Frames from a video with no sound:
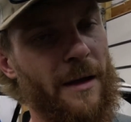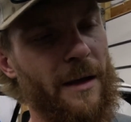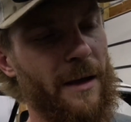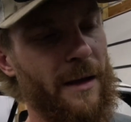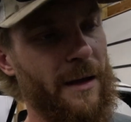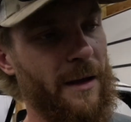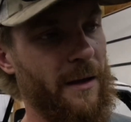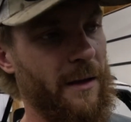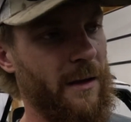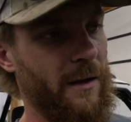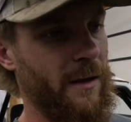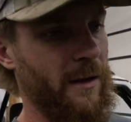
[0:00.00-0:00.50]

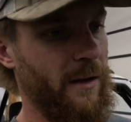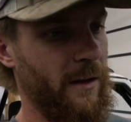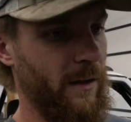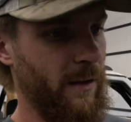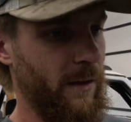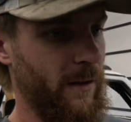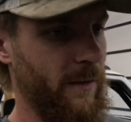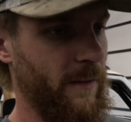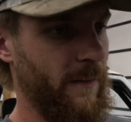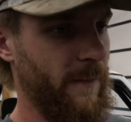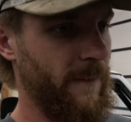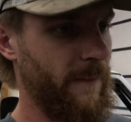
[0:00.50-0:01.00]

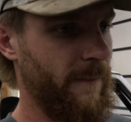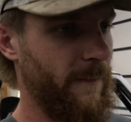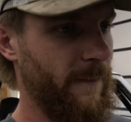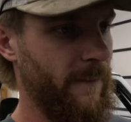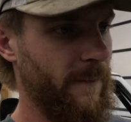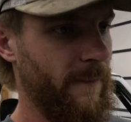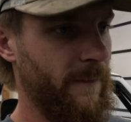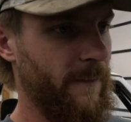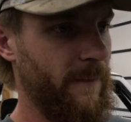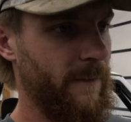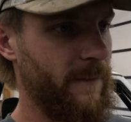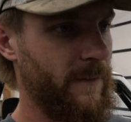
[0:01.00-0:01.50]
and
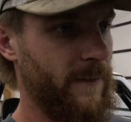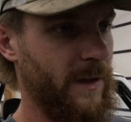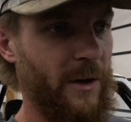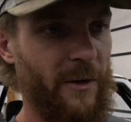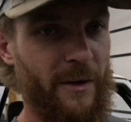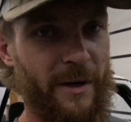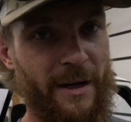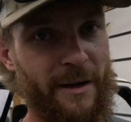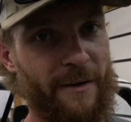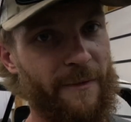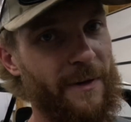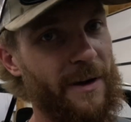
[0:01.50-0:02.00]

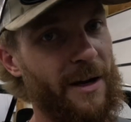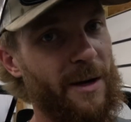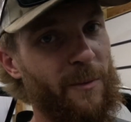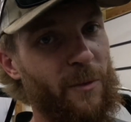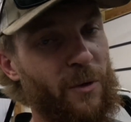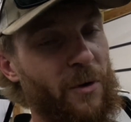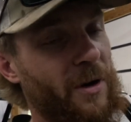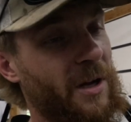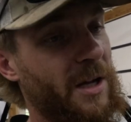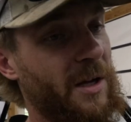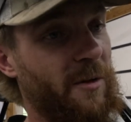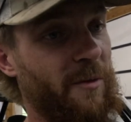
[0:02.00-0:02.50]
going down Friday
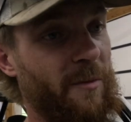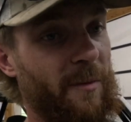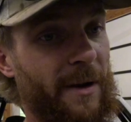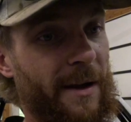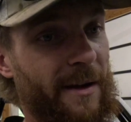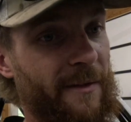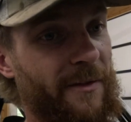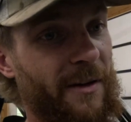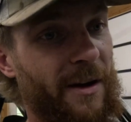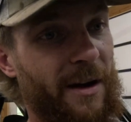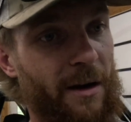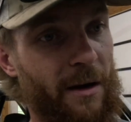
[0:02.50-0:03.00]
morning, coming
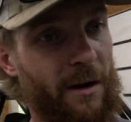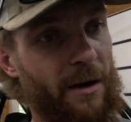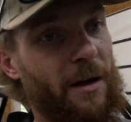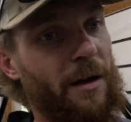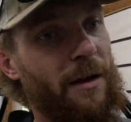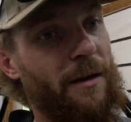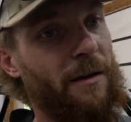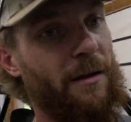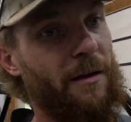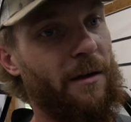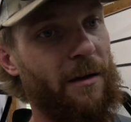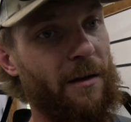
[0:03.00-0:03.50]
back Friday
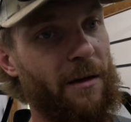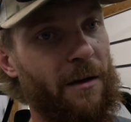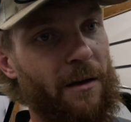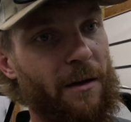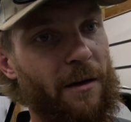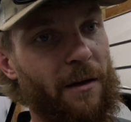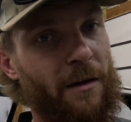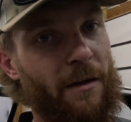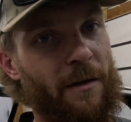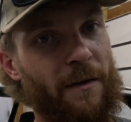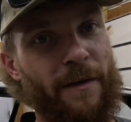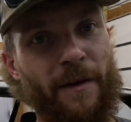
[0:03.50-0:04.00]
night.
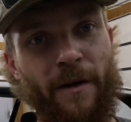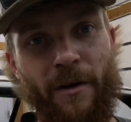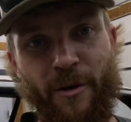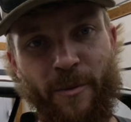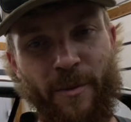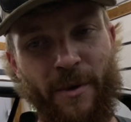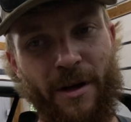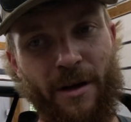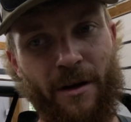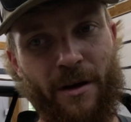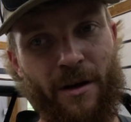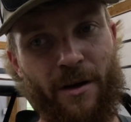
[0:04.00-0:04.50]
So
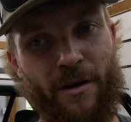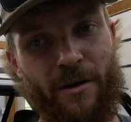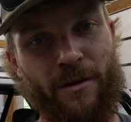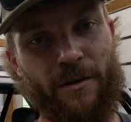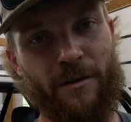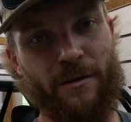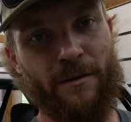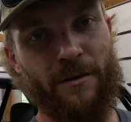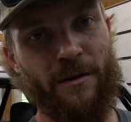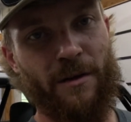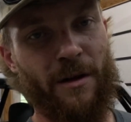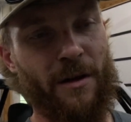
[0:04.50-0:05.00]
it'll be a
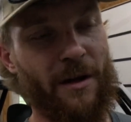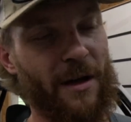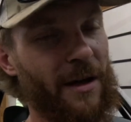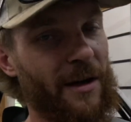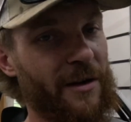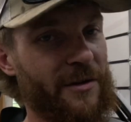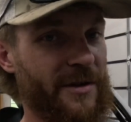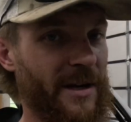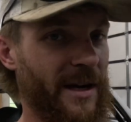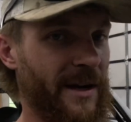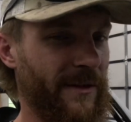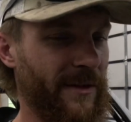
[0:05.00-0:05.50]
lot
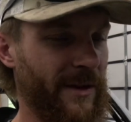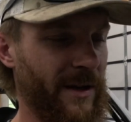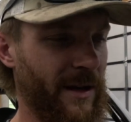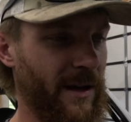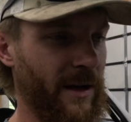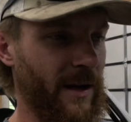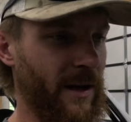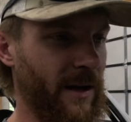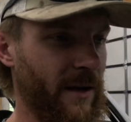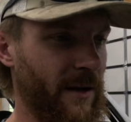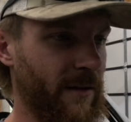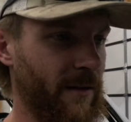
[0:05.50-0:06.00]
of driving
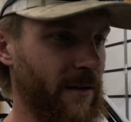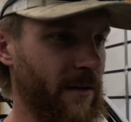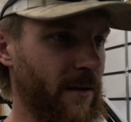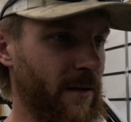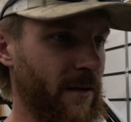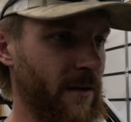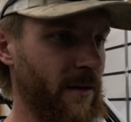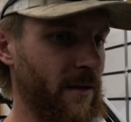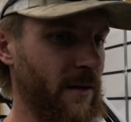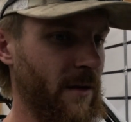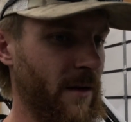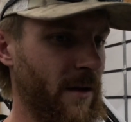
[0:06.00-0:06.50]
that day,
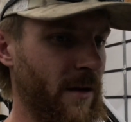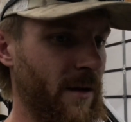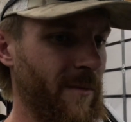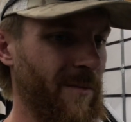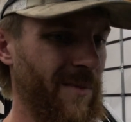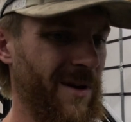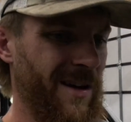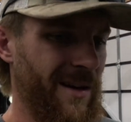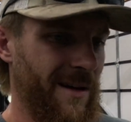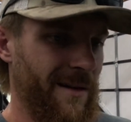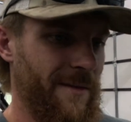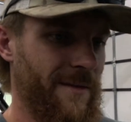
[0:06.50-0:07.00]

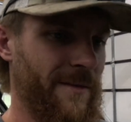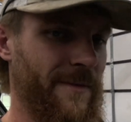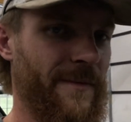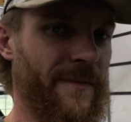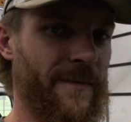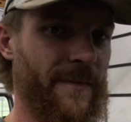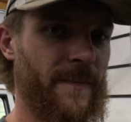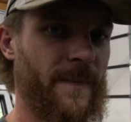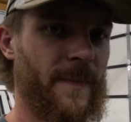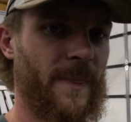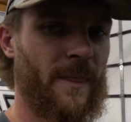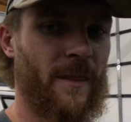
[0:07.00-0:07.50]
but
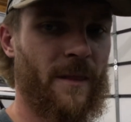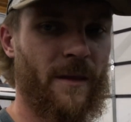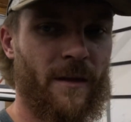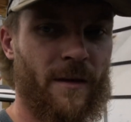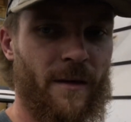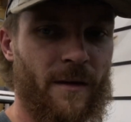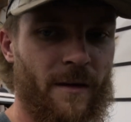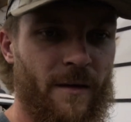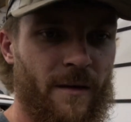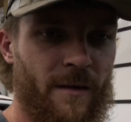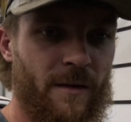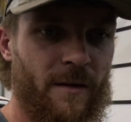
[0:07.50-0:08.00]

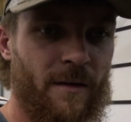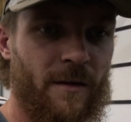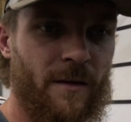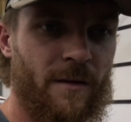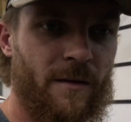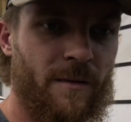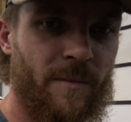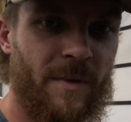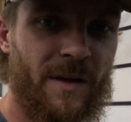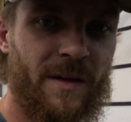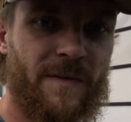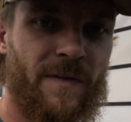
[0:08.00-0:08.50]

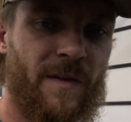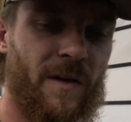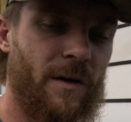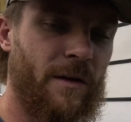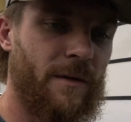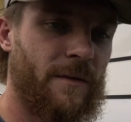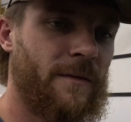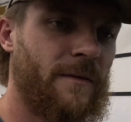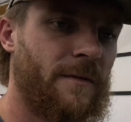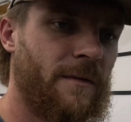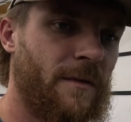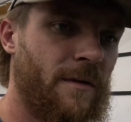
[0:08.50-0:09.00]
be
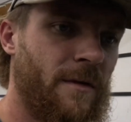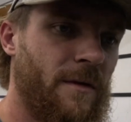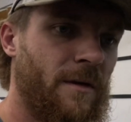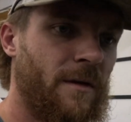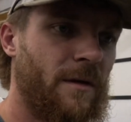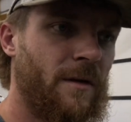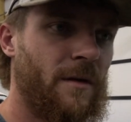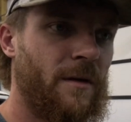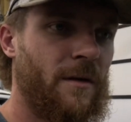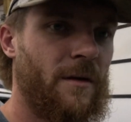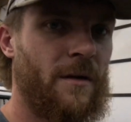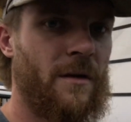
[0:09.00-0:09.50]
fun.
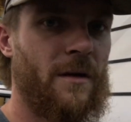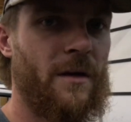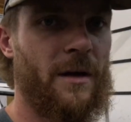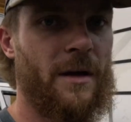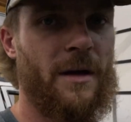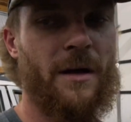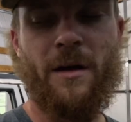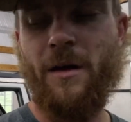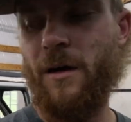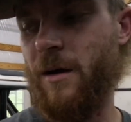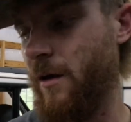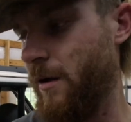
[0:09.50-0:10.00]

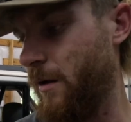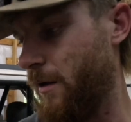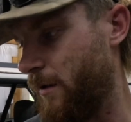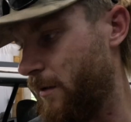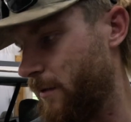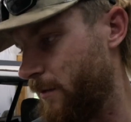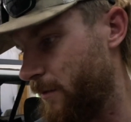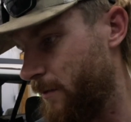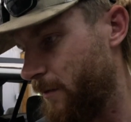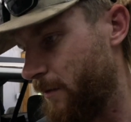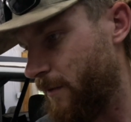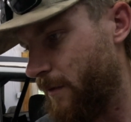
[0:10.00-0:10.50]
But
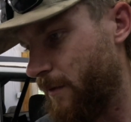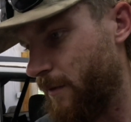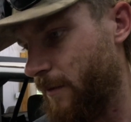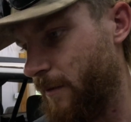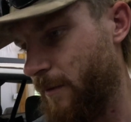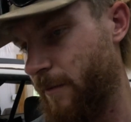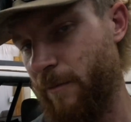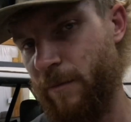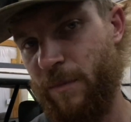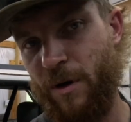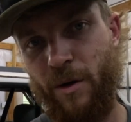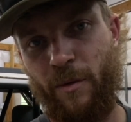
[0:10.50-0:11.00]

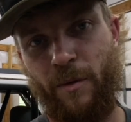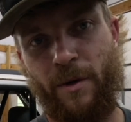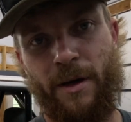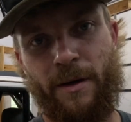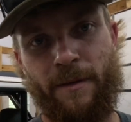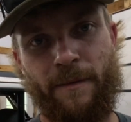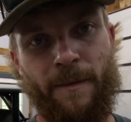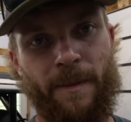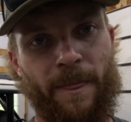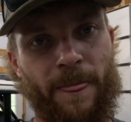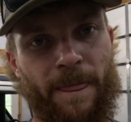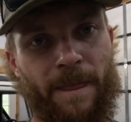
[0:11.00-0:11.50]

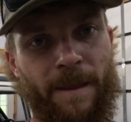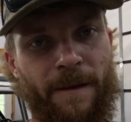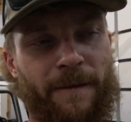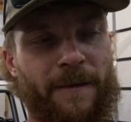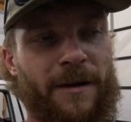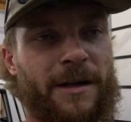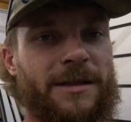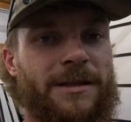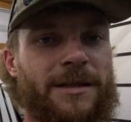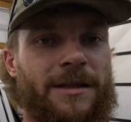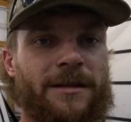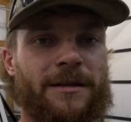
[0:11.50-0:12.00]
what
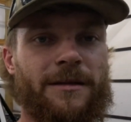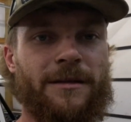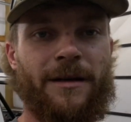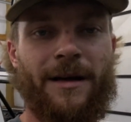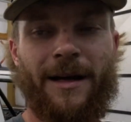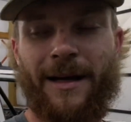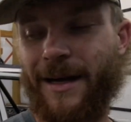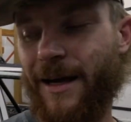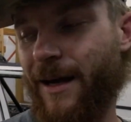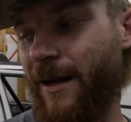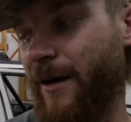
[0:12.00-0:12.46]
reason I